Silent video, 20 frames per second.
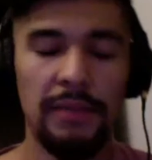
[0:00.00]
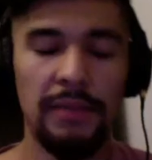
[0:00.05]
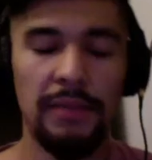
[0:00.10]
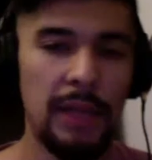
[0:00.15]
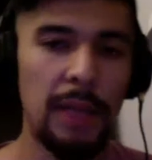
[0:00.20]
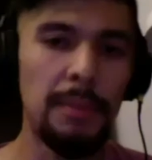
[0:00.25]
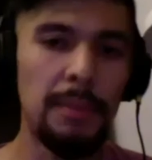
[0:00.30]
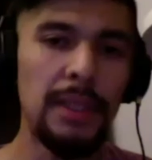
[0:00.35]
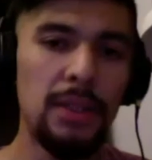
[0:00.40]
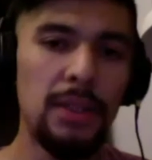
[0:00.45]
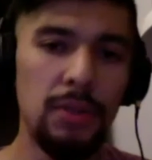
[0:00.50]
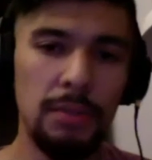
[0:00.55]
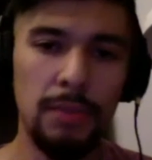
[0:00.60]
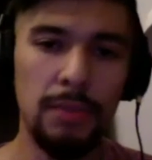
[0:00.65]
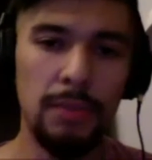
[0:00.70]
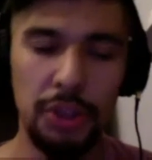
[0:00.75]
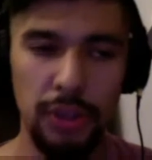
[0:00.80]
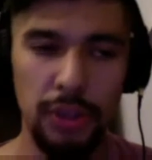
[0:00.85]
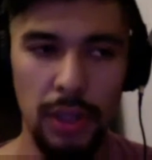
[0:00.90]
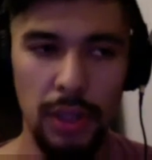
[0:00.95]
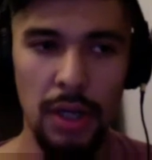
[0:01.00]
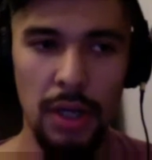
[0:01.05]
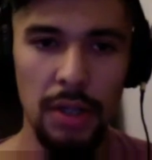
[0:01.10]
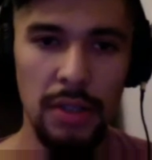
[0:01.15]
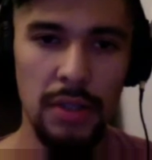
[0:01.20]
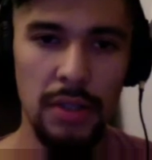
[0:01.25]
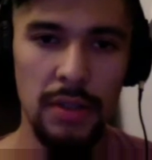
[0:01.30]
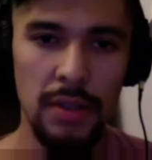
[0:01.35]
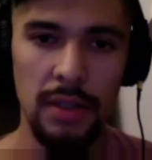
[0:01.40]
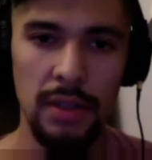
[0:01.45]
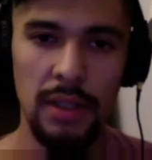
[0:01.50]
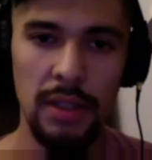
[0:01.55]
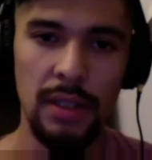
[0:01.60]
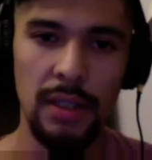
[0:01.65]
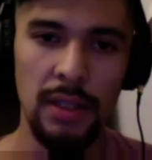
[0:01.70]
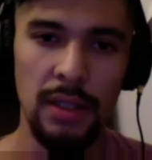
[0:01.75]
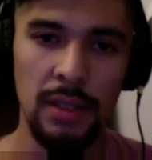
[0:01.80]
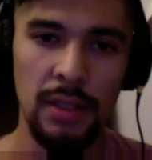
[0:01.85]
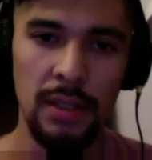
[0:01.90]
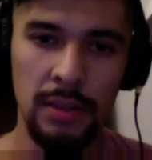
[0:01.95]
been doing martial arts
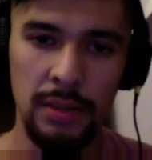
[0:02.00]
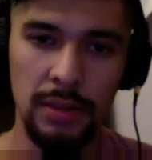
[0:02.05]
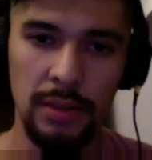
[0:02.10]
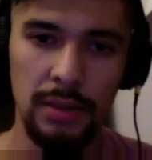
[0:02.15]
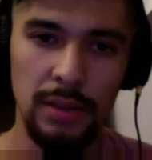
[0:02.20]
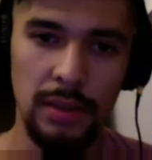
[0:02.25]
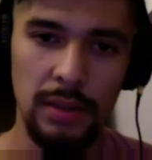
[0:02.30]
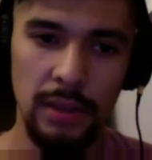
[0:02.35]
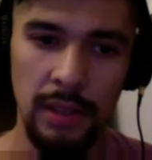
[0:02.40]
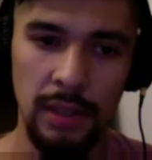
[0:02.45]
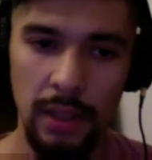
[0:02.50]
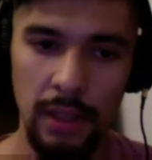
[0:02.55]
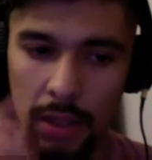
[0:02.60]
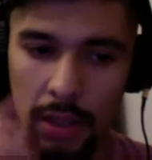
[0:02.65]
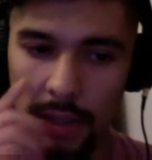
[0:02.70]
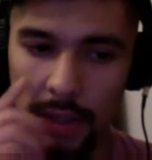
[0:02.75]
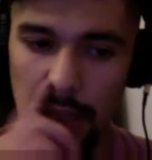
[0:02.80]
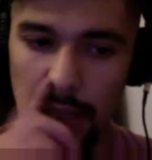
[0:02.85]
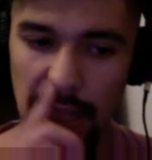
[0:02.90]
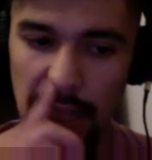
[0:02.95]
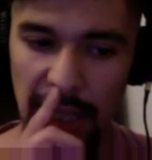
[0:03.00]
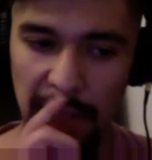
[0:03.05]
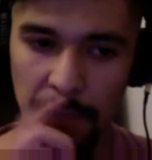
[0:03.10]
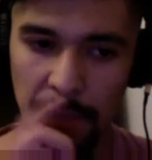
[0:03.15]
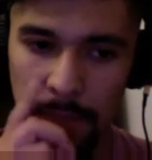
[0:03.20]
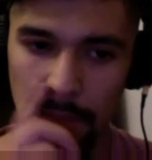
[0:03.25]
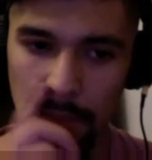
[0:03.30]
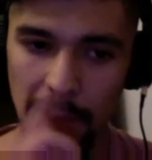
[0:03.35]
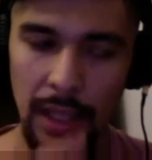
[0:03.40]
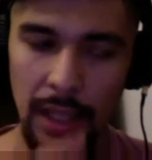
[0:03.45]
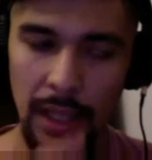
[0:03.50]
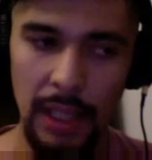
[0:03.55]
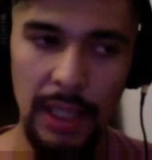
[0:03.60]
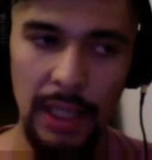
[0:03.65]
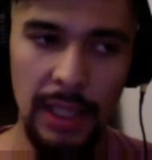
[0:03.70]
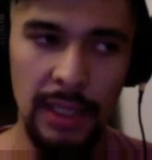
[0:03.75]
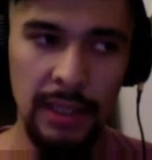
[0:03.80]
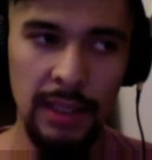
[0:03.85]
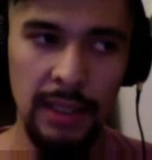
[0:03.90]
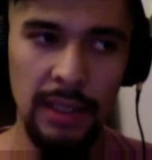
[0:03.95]
a long time,
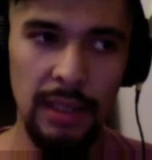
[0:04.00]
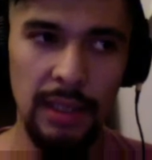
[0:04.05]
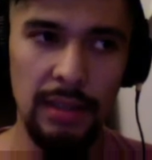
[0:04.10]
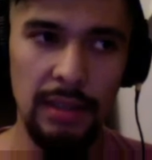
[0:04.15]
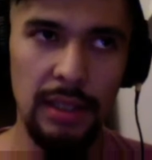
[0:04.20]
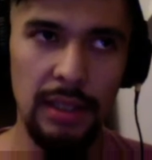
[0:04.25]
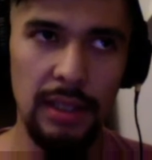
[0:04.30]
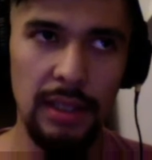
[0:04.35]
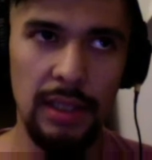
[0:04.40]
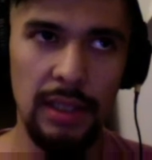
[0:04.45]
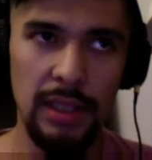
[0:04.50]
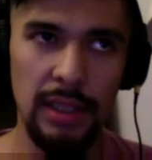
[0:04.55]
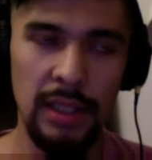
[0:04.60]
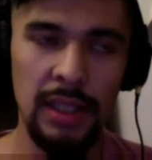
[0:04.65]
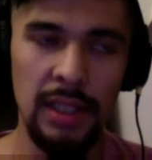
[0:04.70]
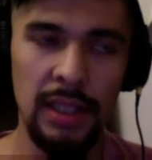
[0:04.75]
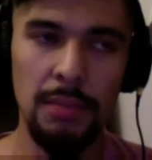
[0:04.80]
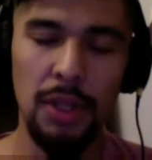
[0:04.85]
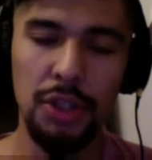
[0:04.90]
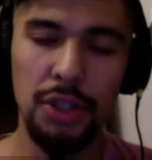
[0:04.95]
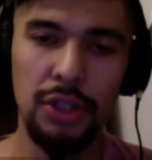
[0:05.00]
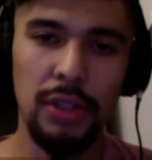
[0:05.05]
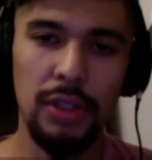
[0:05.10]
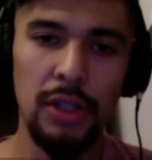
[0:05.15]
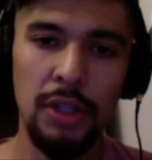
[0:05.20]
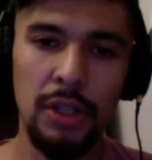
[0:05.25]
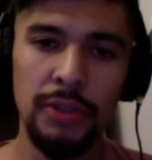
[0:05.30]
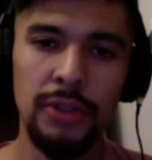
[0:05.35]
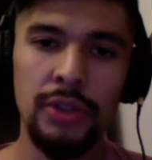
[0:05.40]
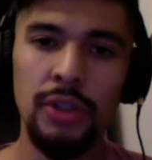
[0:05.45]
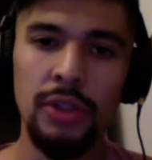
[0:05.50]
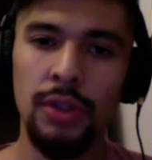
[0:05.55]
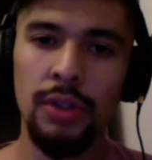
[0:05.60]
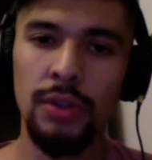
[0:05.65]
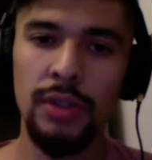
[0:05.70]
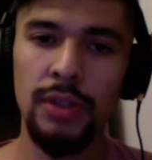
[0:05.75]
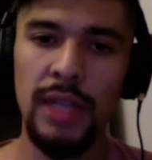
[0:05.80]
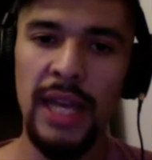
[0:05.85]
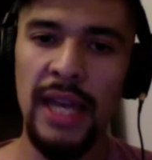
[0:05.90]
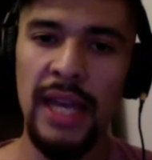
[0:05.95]
and in martial arts you don't
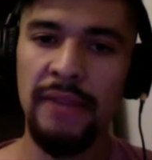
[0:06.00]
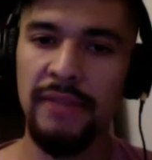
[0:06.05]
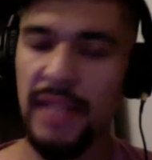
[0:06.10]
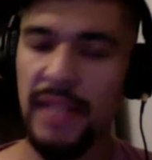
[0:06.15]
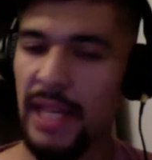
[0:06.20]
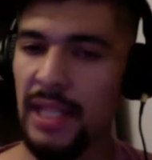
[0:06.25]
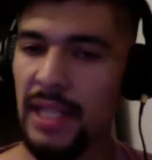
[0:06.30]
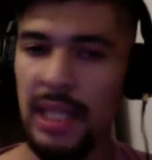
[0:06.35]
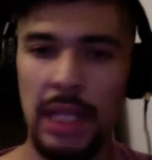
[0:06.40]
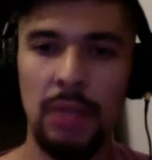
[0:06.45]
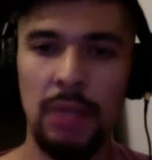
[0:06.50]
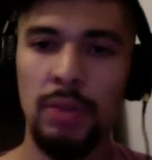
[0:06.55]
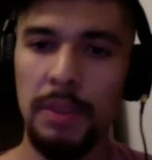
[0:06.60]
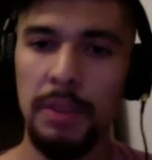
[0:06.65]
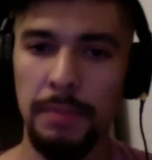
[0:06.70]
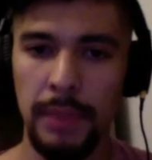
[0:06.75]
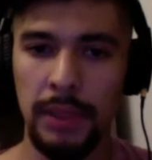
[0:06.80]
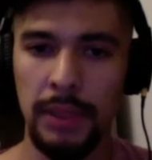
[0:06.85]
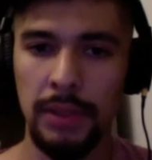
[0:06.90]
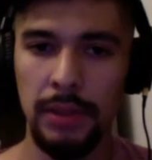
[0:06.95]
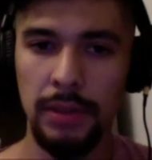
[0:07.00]
have any equipment.